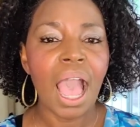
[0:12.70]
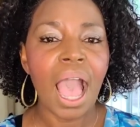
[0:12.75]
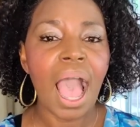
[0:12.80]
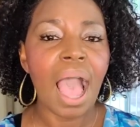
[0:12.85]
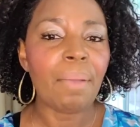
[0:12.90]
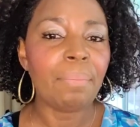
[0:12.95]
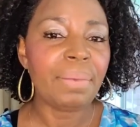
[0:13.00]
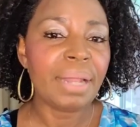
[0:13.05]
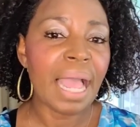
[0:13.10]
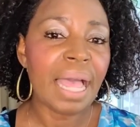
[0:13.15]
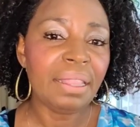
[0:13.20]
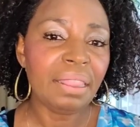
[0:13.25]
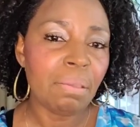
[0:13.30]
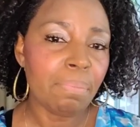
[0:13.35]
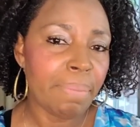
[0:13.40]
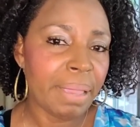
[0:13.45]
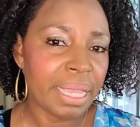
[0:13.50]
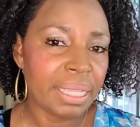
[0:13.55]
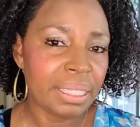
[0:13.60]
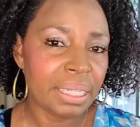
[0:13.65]
I'm not the
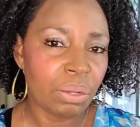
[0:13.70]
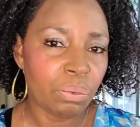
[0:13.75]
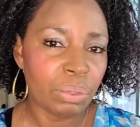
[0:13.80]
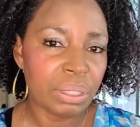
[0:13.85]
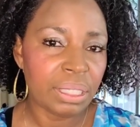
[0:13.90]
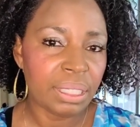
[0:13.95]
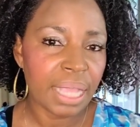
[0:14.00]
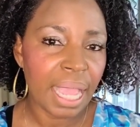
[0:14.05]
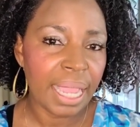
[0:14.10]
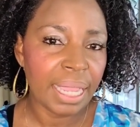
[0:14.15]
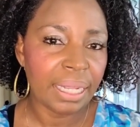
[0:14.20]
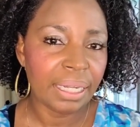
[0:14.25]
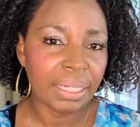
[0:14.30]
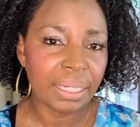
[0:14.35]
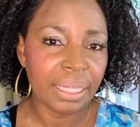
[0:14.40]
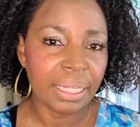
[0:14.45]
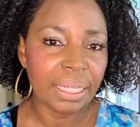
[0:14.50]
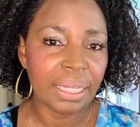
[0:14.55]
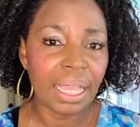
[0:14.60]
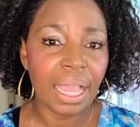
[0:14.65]
best at
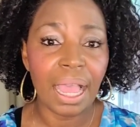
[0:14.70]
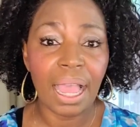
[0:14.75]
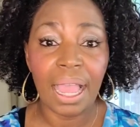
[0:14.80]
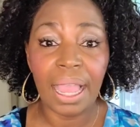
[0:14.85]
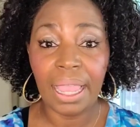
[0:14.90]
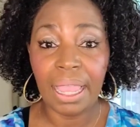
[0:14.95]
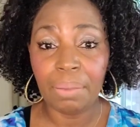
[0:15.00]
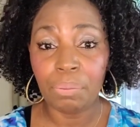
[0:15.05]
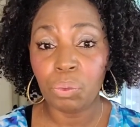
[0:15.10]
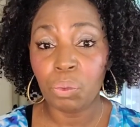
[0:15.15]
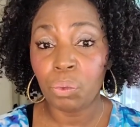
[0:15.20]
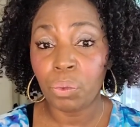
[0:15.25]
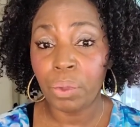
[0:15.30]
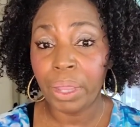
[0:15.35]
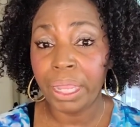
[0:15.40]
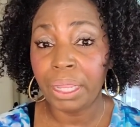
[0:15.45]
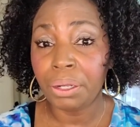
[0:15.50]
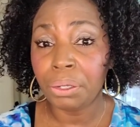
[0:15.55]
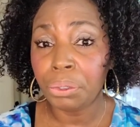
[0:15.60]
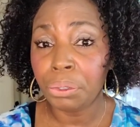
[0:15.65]
recycling. I am a
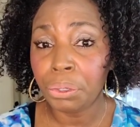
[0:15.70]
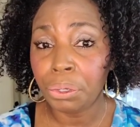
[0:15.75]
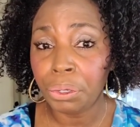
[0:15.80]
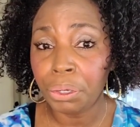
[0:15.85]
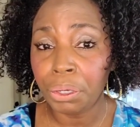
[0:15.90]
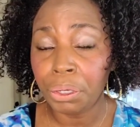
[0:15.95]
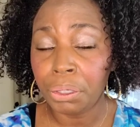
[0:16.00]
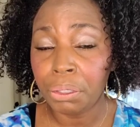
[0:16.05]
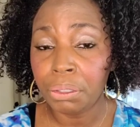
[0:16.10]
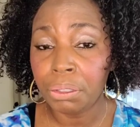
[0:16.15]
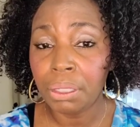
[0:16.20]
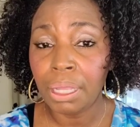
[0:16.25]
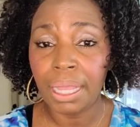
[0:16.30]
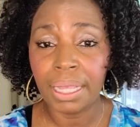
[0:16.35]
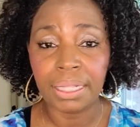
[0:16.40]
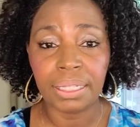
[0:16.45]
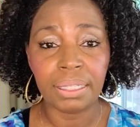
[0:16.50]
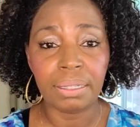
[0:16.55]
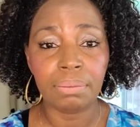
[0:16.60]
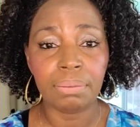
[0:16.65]
regular girl.
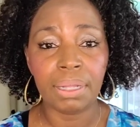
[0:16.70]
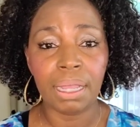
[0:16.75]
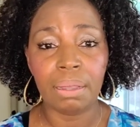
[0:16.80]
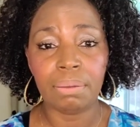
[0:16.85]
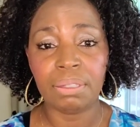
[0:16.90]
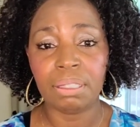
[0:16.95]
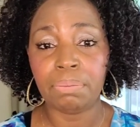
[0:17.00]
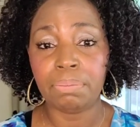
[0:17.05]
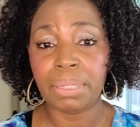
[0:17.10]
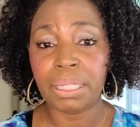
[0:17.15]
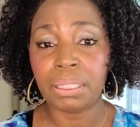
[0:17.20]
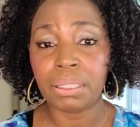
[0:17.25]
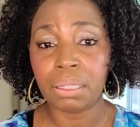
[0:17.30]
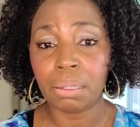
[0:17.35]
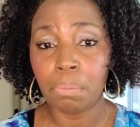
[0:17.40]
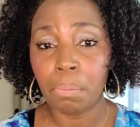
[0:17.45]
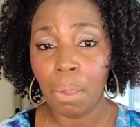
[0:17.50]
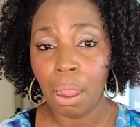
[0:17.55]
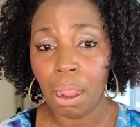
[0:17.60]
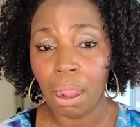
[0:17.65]
I sometimes miss the
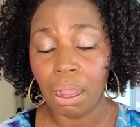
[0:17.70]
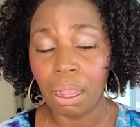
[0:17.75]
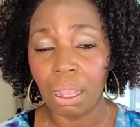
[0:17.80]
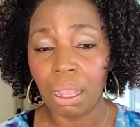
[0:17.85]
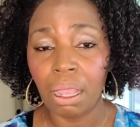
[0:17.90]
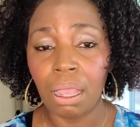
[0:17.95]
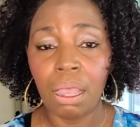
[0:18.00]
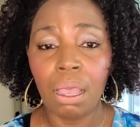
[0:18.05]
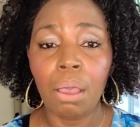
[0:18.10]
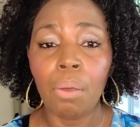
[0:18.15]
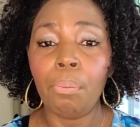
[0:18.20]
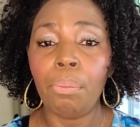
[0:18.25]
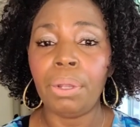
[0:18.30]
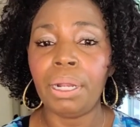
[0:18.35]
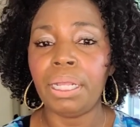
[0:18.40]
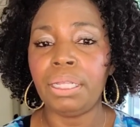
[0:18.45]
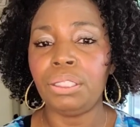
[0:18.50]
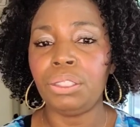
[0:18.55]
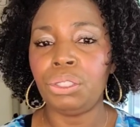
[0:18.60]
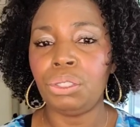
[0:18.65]
mark, but
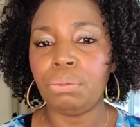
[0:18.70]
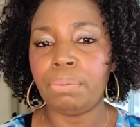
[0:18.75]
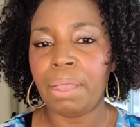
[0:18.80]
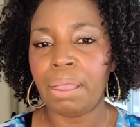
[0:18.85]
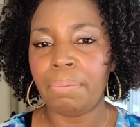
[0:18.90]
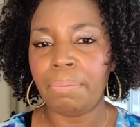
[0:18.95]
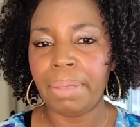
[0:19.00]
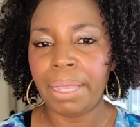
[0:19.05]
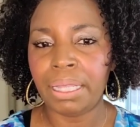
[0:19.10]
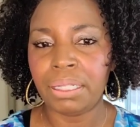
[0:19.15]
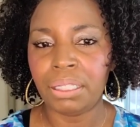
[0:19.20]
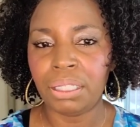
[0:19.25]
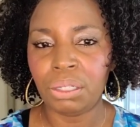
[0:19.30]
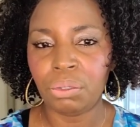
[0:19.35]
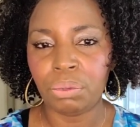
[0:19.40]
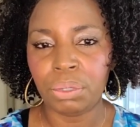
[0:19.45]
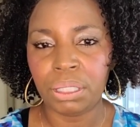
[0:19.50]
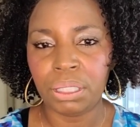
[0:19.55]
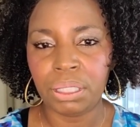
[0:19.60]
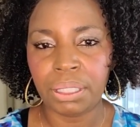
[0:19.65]
I do my best to
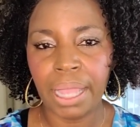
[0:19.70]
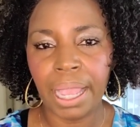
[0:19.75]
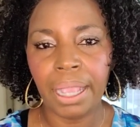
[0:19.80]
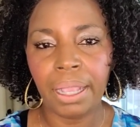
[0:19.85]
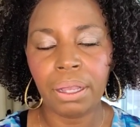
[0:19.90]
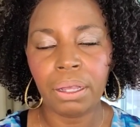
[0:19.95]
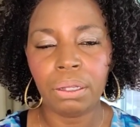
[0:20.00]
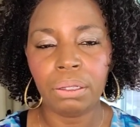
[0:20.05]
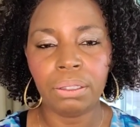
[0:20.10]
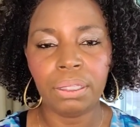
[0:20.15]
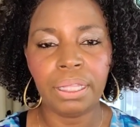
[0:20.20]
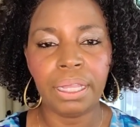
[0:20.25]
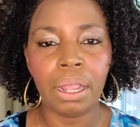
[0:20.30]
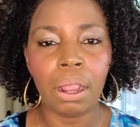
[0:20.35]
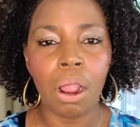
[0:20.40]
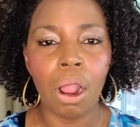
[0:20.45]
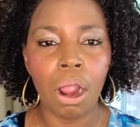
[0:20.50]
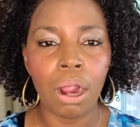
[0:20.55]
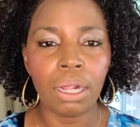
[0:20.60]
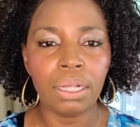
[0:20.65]
recycle. There
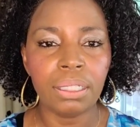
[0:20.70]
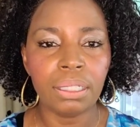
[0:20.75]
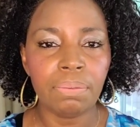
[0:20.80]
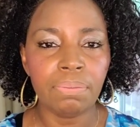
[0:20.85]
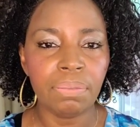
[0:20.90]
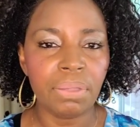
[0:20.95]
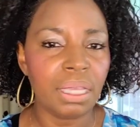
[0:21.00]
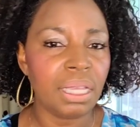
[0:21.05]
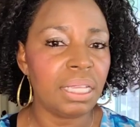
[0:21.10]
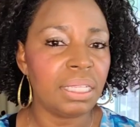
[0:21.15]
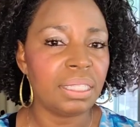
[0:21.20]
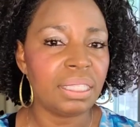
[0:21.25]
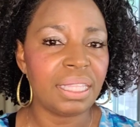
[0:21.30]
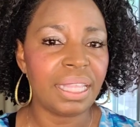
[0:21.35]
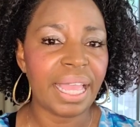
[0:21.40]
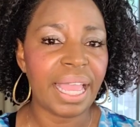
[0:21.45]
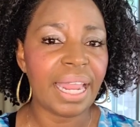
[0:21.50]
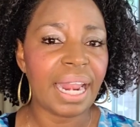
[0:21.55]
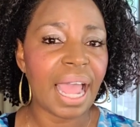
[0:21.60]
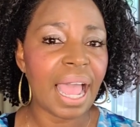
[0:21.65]
are some things
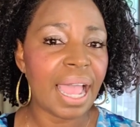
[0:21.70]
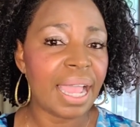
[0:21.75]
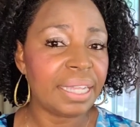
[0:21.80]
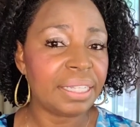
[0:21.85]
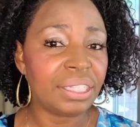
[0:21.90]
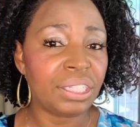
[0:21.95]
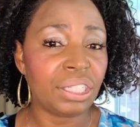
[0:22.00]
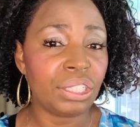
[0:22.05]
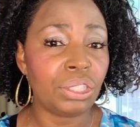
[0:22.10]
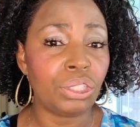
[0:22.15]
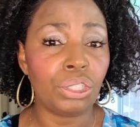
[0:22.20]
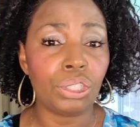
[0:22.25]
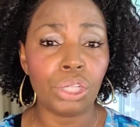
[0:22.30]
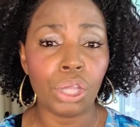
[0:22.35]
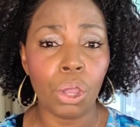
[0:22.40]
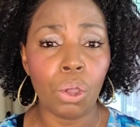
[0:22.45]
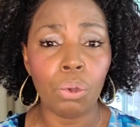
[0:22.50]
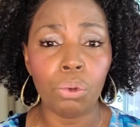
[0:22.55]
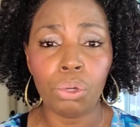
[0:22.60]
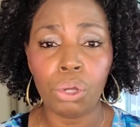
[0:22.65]
that I just
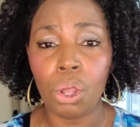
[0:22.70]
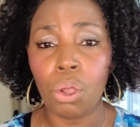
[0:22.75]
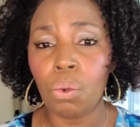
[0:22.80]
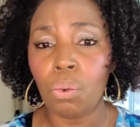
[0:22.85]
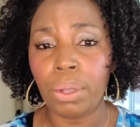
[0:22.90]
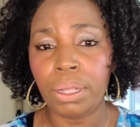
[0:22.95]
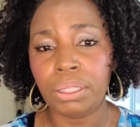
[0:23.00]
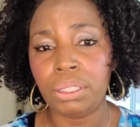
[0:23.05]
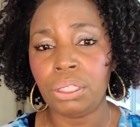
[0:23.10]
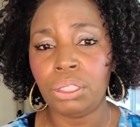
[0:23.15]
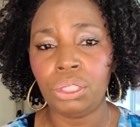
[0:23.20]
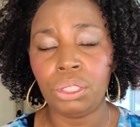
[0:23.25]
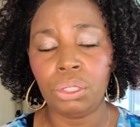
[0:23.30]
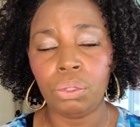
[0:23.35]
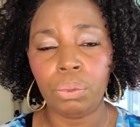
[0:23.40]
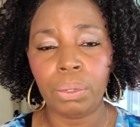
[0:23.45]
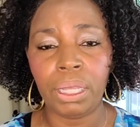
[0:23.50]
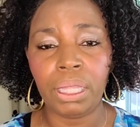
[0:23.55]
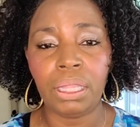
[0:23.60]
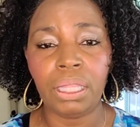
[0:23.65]
don't know what to do
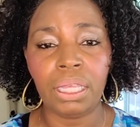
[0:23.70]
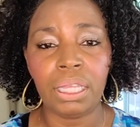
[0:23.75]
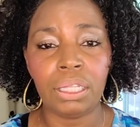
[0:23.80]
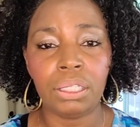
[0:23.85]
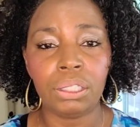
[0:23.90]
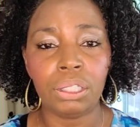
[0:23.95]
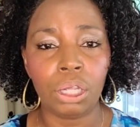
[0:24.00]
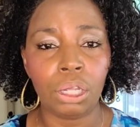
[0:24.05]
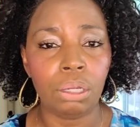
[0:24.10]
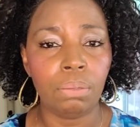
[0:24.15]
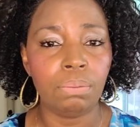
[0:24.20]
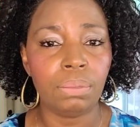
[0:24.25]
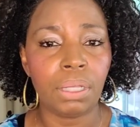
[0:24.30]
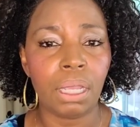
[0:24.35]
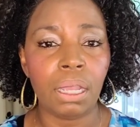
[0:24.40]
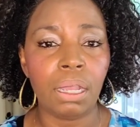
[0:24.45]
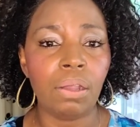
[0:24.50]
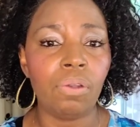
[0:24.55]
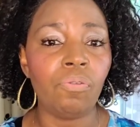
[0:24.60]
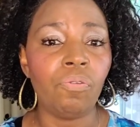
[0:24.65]
with in terms
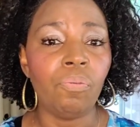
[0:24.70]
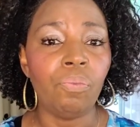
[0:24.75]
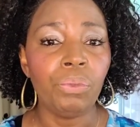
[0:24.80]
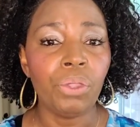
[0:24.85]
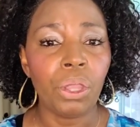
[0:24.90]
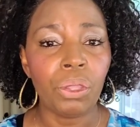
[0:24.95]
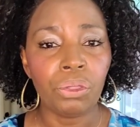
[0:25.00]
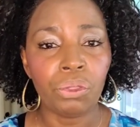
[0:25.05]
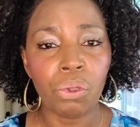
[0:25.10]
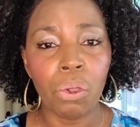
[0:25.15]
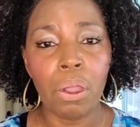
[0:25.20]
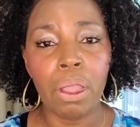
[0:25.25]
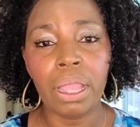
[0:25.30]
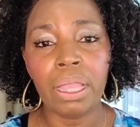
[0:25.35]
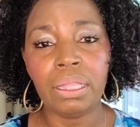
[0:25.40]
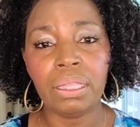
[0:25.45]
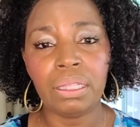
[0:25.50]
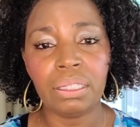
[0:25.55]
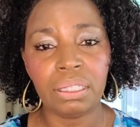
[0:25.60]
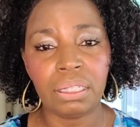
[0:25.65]
of
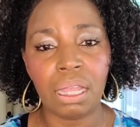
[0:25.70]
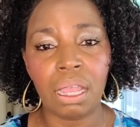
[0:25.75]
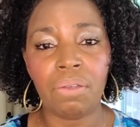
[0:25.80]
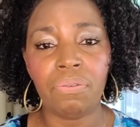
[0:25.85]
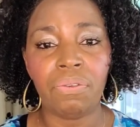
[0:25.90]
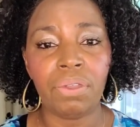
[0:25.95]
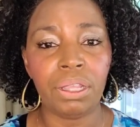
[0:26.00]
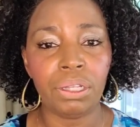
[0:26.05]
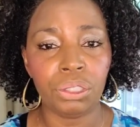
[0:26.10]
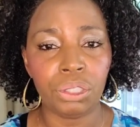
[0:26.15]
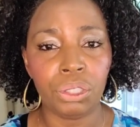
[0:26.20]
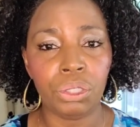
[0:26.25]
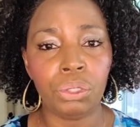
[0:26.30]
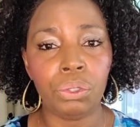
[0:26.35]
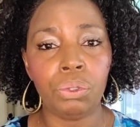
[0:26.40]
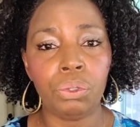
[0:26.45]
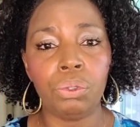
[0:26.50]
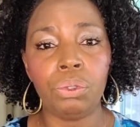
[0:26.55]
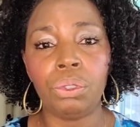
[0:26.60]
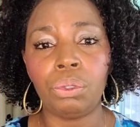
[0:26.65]
throwing the stuff
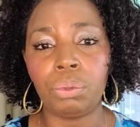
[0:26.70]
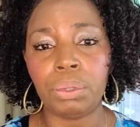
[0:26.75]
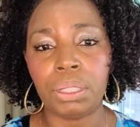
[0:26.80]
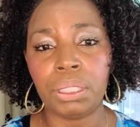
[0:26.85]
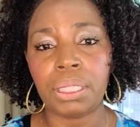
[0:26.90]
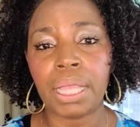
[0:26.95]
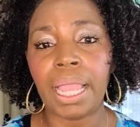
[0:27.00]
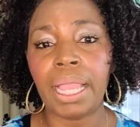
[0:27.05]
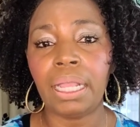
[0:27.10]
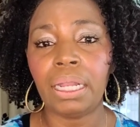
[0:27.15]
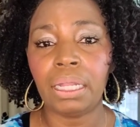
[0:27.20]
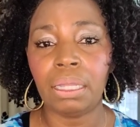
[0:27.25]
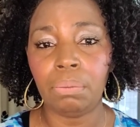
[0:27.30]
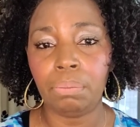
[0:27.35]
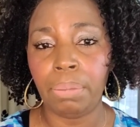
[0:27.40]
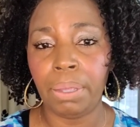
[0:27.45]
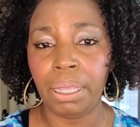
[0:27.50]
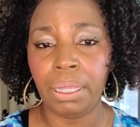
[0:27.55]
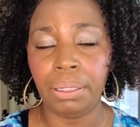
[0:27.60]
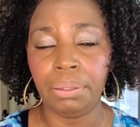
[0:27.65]
into the recycling
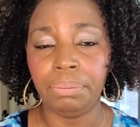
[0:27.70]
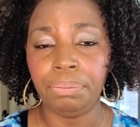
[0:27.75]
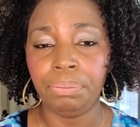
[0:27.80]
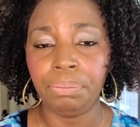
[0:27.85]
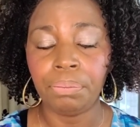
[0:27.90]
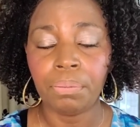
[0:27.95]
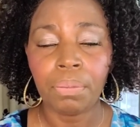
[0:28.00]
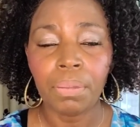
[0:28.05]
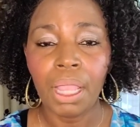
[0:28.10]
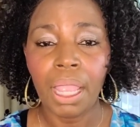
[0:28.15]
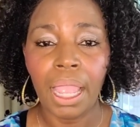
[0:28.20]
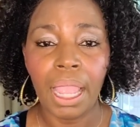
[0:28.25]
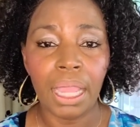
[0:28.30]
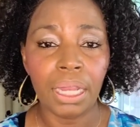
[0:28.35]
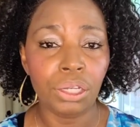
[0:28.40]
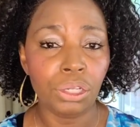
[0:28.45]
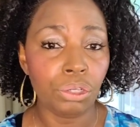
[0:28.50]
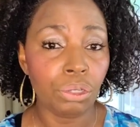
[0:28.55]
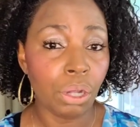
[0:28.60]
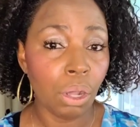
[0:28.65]
bin.
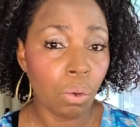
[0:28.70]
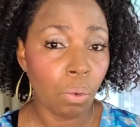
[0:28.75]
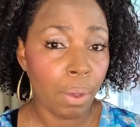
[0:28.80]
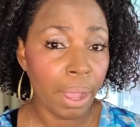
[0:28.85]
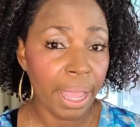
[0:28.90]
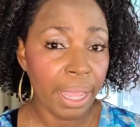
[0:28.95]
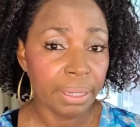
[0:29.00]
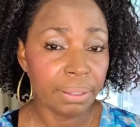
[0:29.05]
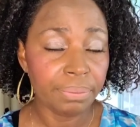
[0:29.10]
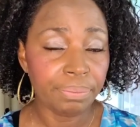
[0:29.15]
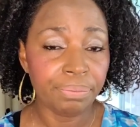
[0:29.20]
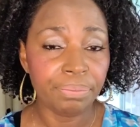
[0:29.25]
And you know what?